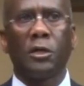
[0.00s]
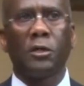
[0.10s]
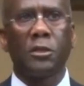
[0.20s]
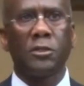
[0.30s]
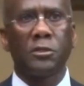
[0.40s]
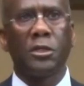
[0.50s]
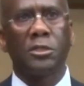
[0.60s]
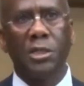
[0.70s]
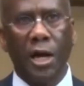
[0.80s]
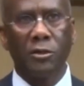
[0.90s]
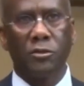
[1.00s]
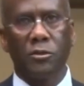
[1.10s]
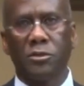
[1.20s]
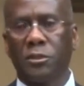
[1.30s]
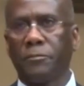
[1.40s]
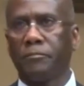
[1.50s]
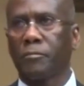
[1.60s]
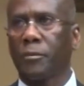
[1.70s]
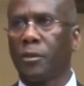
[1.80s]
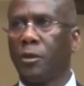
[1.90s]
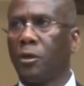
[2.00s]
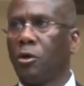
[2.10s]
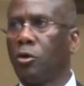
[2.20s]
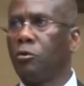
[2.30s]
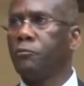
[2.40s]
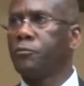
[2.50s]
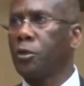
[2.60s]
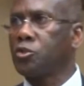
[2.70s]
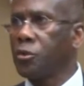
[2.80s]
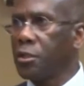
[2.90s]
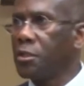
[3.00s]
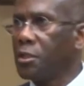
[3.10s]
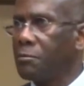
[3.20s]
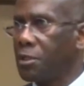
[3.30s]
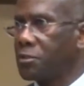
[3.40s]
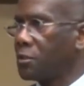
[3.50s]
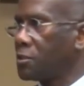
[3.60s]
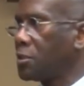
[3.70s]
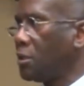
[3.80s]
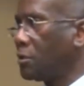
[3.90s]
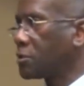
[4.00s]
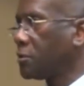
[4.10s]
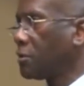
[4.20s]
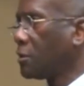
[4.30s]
the doctors who treated him as an adult